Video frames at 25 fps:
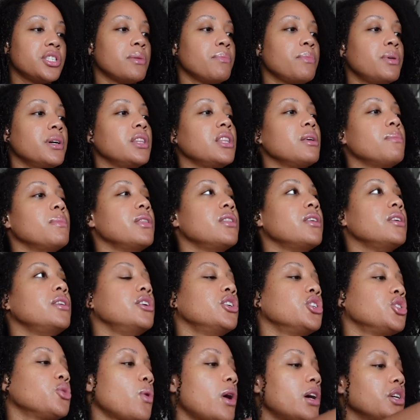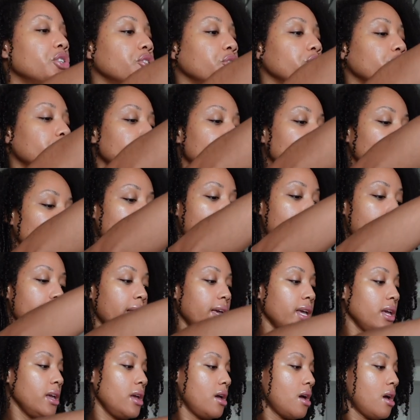and put them in the dishwasher to
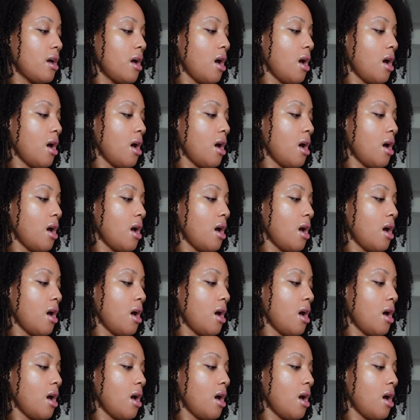dry,